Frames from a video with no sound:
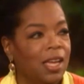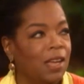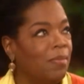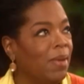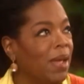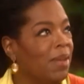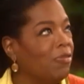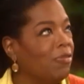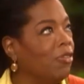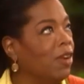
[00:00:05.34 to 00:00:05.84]
in
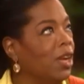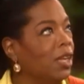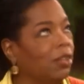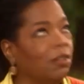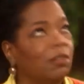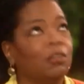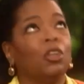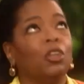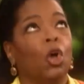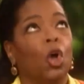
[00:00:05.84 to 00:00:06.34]
my front
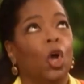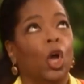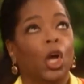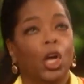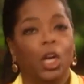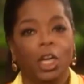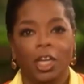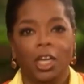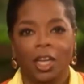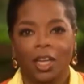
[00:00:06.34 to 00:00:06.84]

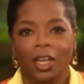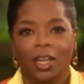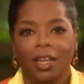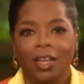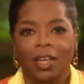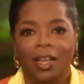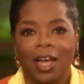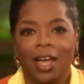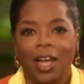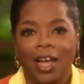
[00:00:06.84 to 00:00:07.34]
yard
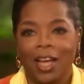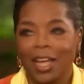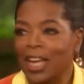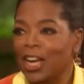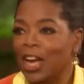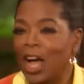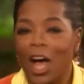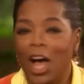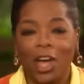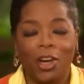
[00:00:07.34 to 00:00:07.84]

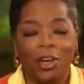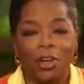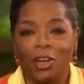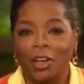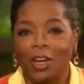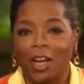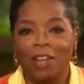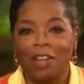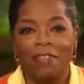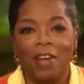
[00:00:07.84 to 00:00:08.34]
in
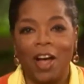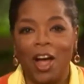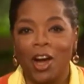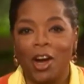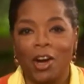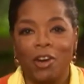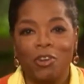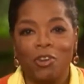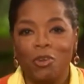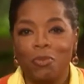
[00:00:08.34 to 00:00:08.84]
honor of
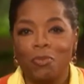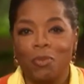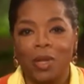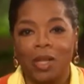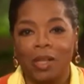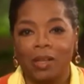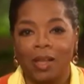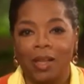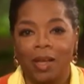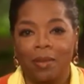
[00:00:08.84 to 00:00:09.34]
our new
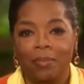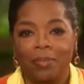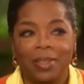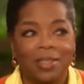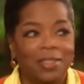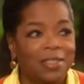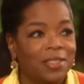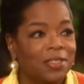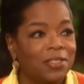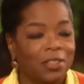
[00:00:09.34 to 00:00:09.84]
book club.
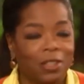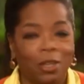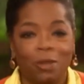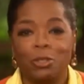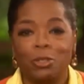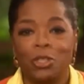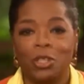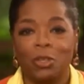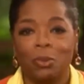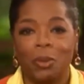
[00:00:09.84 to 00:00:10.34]
It's as
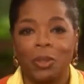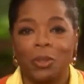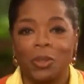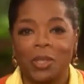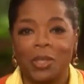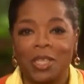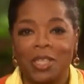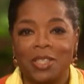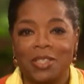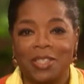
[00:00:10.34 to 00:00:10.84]
close to the
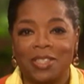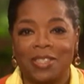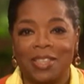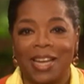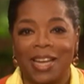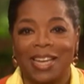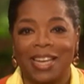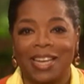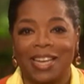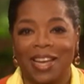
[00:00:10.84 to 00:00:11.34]
wilderness as
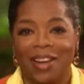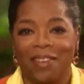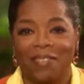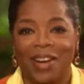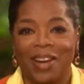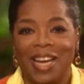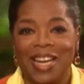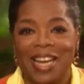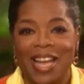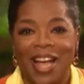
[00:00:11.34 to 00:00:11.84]
I can get
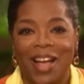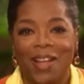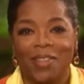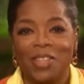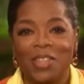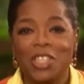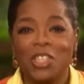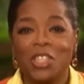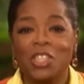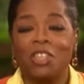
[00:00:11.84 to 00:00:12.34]
right now.
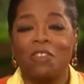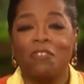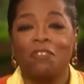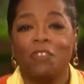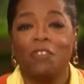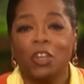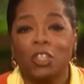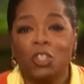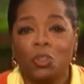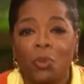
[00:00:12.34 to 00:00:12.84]
This is the
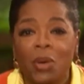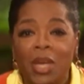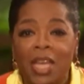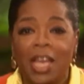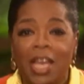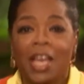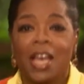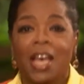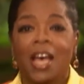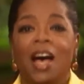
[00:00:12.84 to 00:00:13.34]
first
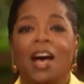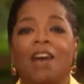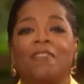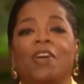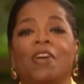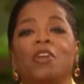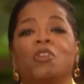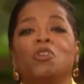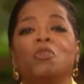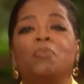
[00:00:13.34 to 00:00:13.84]
week of
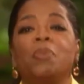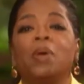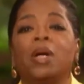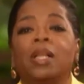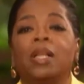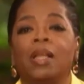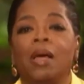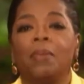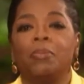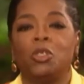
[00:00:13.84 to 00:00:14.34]
our new book
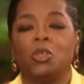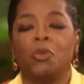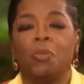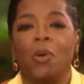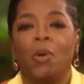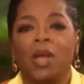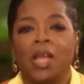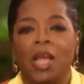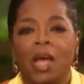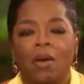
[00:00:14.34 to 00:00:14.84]
club
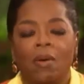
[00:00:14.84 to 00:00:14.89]
2.0.